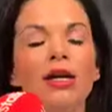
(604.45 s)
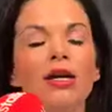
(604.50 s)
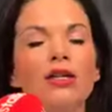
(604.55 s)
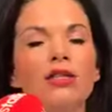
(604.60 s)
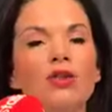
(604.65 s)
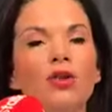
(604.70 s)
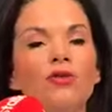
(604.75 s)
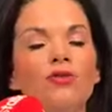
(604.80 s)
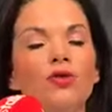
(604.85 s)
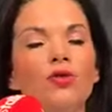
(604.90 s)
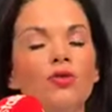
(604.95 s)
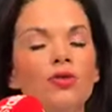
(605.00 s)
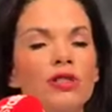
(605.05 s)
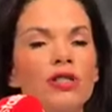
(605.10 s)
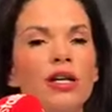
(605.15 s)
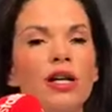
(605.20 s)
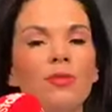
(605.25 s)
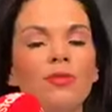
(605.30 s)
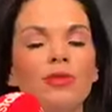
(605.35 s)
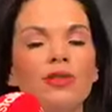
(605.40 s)
So if you go into
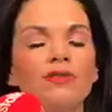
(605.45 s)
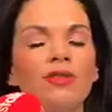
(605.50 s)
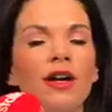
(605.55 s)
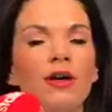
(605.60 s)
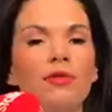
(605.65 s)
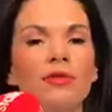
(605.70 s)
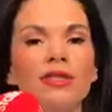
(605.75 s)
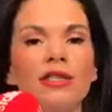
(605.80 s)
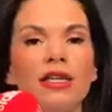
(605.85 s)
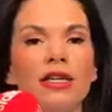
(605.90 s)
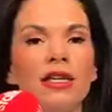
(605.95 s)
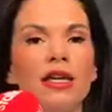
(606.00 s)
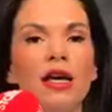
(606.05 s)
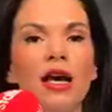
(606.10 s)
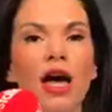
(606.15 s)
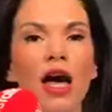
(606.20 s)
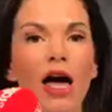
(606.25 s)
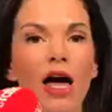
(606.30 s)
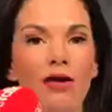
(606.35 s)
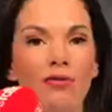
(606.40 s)
Care Plus Pharmacy,
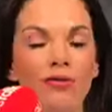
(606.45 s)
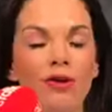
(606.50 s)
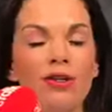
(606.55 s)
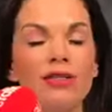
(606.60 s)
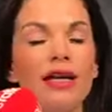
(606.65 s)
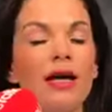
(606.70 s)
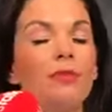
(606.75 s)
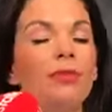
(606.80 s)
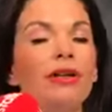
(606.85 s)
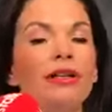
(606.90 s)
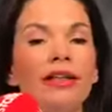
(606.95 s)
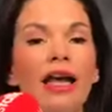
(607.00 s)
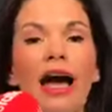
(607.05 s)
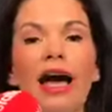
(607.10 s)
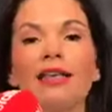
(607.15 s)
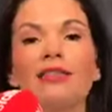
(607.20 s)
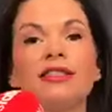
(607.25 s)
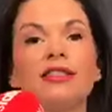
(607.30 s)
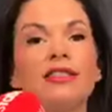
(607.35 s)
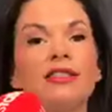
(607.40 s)
for example, and
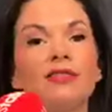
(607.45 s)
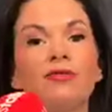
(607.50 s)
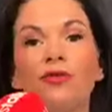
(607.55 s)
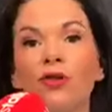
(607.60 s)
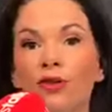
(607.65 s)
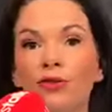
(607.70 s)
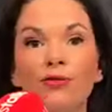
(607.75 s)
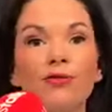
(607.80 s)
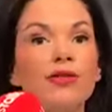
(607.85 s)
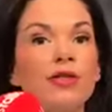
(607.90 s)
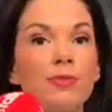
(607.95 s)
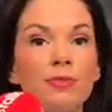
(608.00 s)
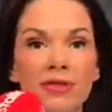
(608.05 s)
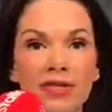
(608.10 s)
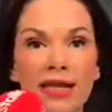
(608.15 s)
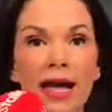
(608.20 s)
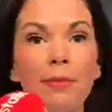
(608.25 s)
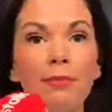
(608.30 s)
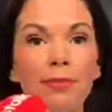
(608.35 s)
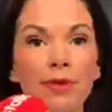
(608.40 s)
ask for some
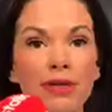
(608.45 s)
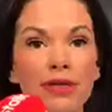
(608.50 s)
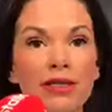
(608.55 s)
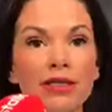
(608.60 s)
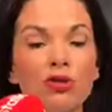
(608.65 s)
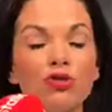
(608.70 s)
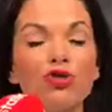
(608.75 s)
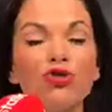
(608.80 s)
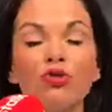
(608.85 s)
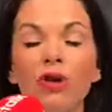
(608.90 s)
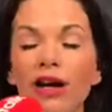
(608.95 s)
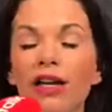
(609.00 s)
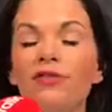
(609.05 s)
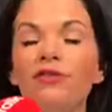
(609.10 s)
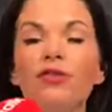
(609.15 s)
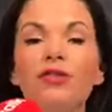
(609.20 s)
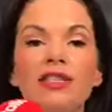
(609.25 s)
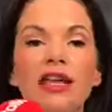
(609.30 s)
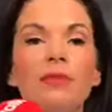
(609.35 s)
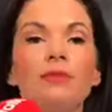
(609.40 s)
samples. So try a
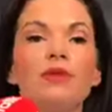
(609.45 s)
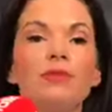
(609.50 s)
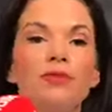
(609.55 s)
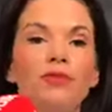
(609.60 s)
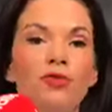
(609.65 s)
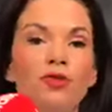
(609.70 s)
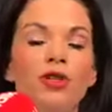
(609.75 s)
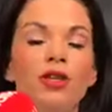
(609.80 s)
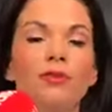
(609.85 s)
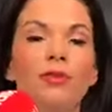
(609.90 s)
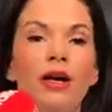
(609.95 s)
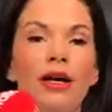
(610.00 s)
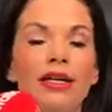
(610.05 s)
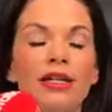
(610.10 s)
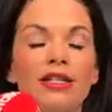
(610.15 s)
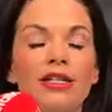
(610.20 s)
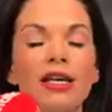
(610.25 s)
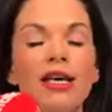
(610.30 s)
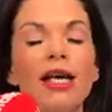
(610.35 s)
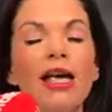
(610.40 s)
few samples before you buy
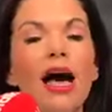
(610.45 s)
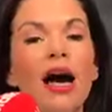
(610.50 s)
it.